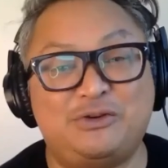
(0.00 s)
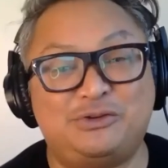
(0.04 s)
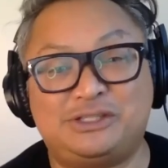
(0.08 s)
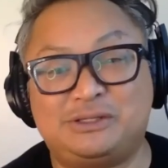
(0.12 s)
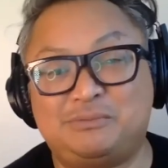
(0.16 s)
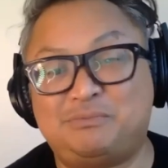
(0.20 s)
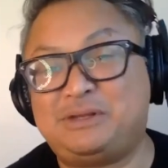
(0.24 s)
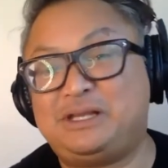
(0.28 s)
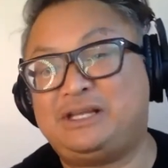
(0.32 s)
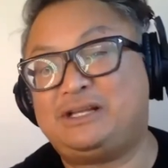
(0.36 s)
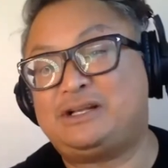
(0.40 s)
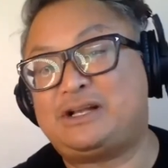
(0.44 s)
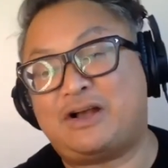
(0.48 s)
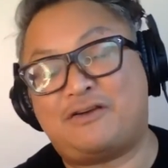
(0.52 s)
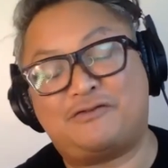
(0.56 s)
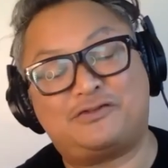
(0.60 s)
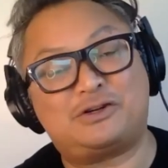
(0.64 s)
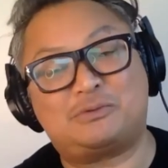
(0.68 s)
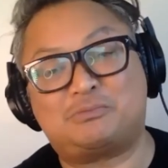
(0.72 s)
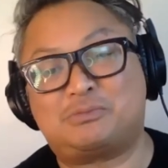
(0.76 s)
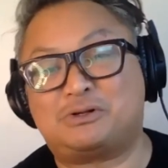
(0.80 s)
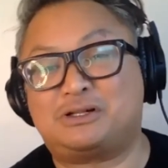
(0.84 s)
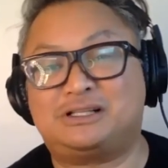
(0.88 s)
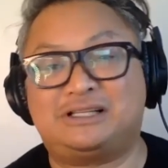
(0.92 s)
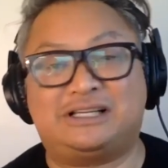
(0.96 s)
should be
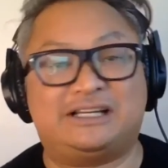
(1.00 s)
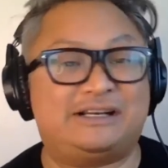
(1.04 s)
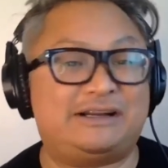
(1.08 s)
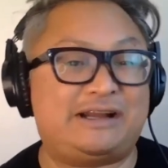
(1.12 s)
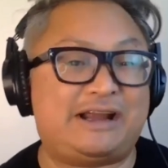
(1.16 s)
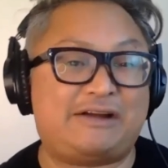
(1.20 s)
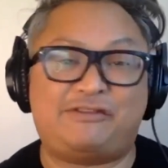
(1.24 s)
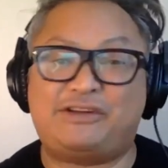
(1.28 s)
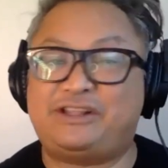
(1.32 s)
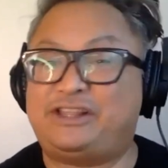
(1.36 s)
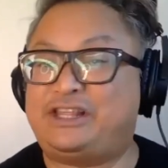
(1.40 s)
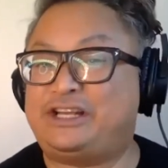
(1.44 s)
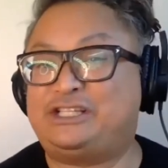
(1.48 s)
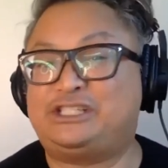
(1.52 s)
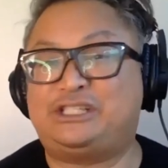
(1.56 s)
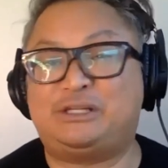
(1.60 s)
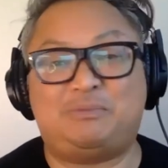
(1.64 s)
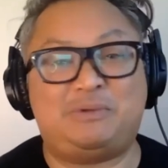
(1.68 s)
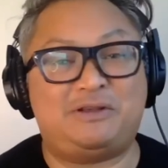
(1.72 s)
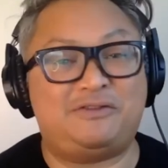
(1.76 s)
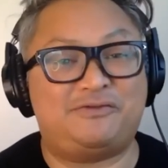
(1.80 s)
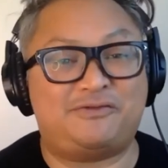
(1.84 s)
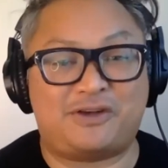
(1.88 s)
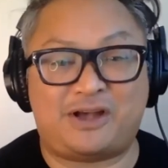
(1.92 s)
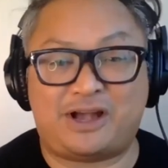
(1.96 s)
comfortable and everything should
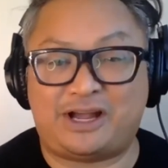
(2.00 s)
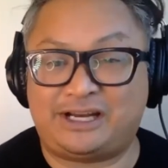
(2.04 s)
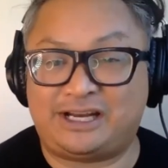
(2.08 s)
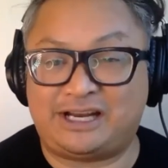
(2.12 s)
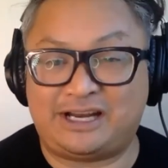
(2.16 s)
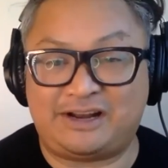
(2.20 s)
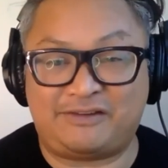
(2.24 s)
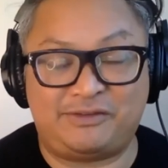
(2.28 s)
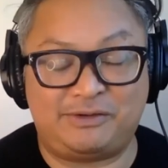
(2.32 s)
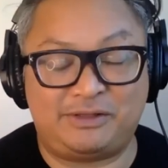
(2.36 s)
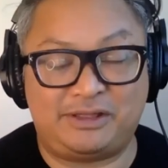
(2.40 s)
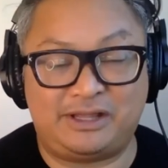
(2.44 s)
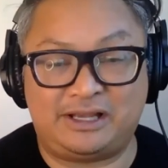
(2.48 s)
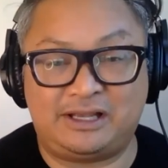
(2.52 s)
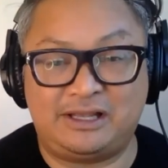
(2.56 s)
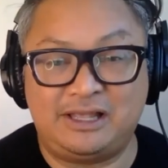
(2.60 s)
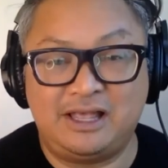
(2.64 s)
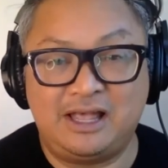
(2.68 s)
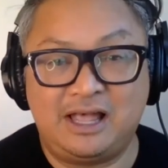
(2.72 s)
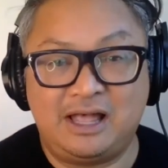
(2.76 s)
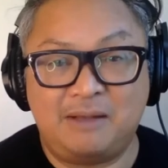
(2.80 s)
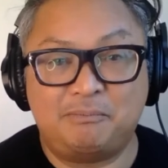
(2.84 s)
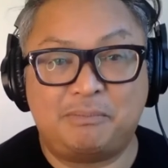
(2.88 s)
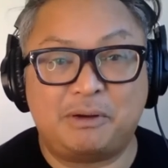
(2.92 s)
be fine and everything."